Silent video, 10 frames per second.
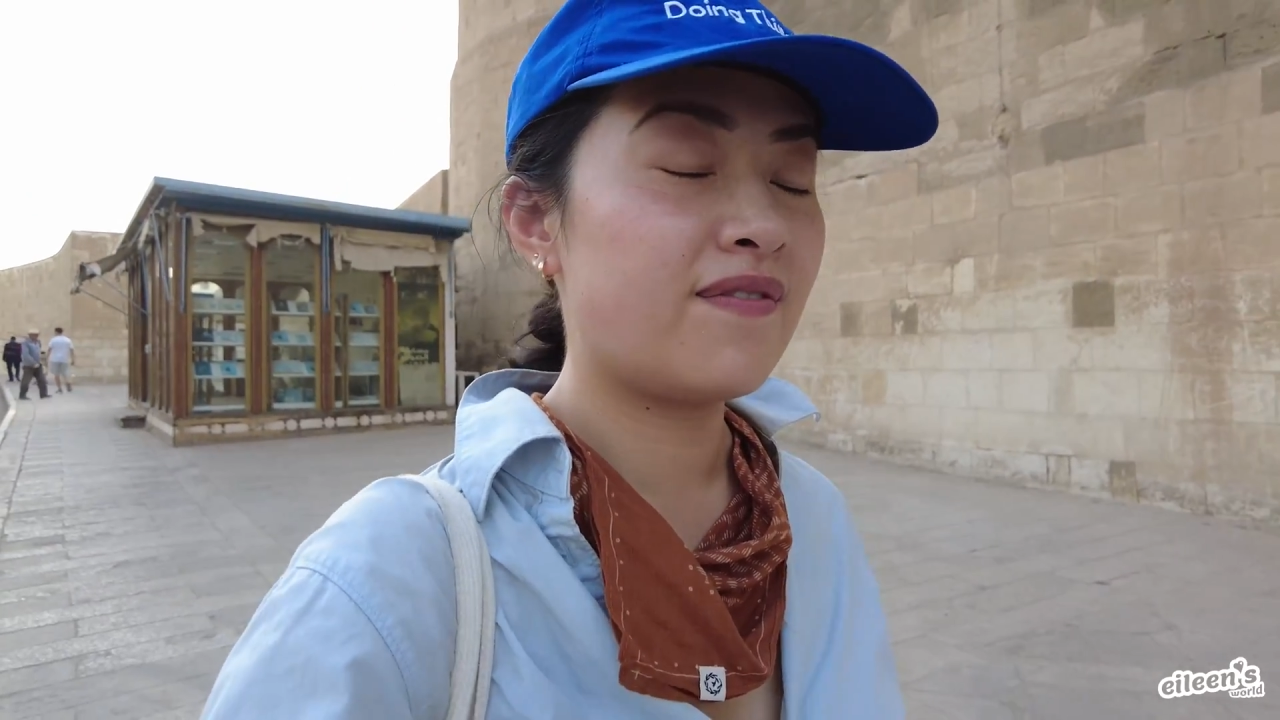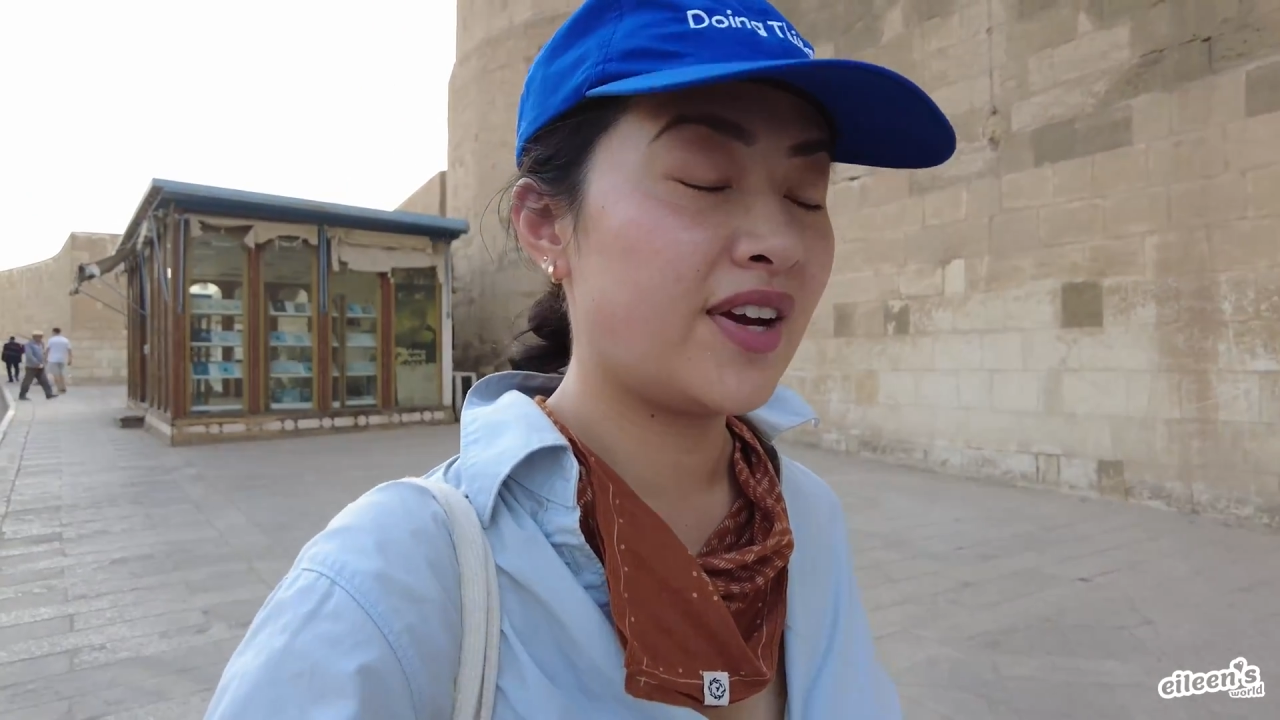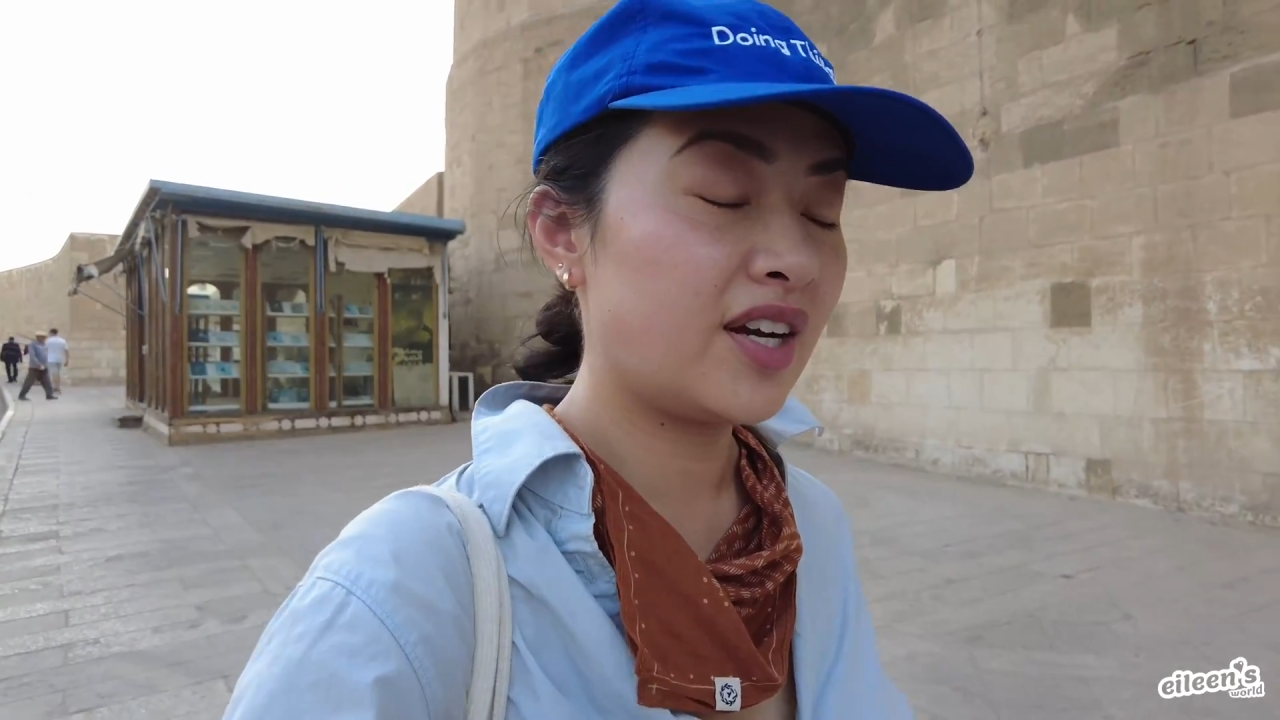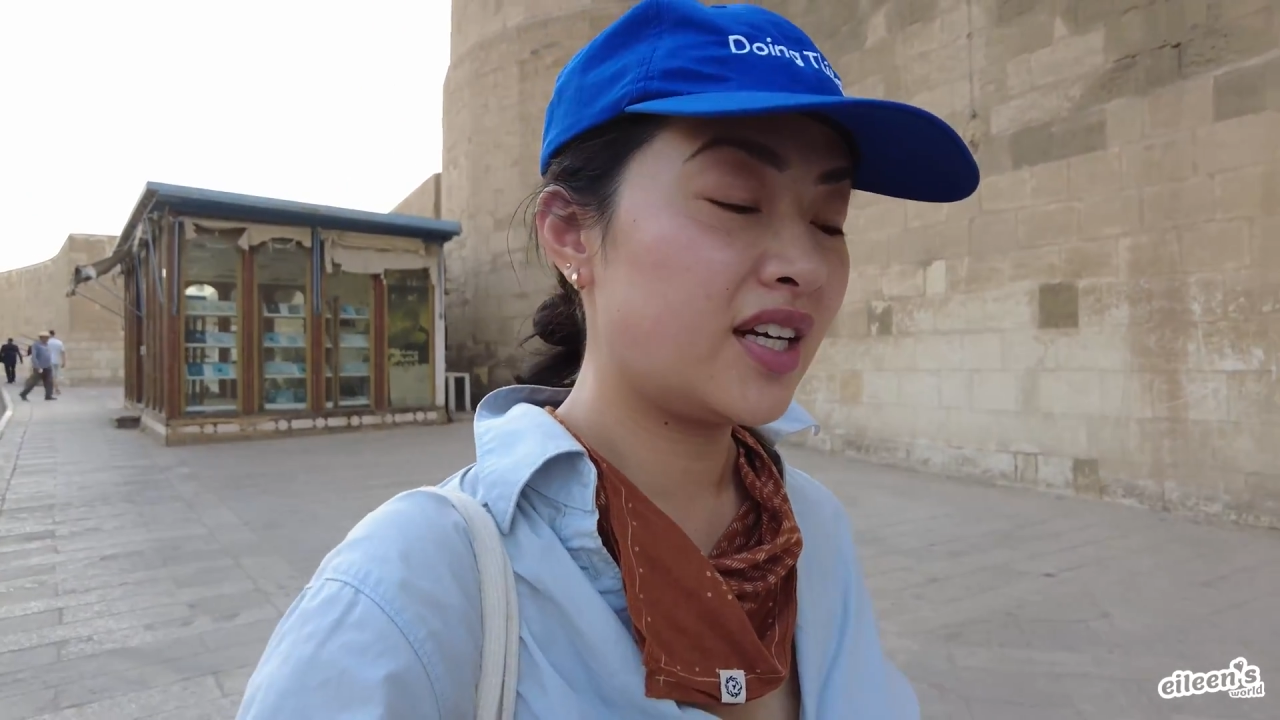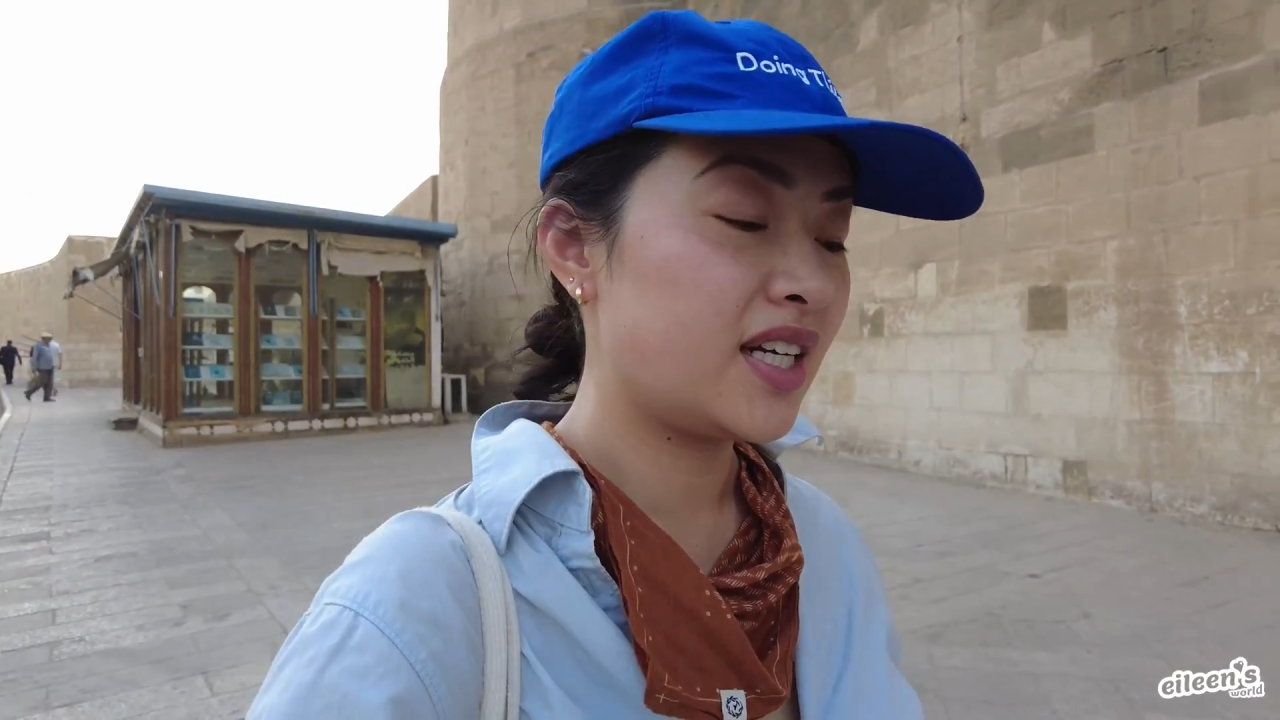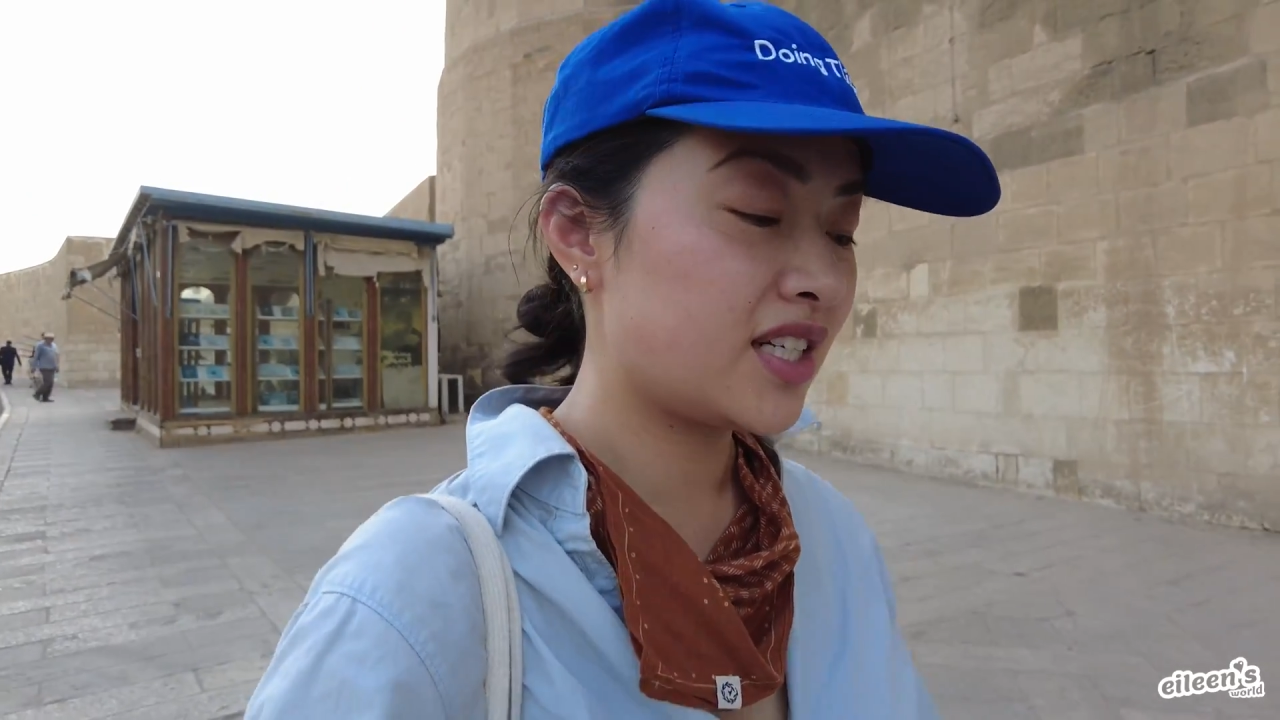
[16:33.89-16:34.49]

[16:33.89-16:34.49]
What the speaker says: very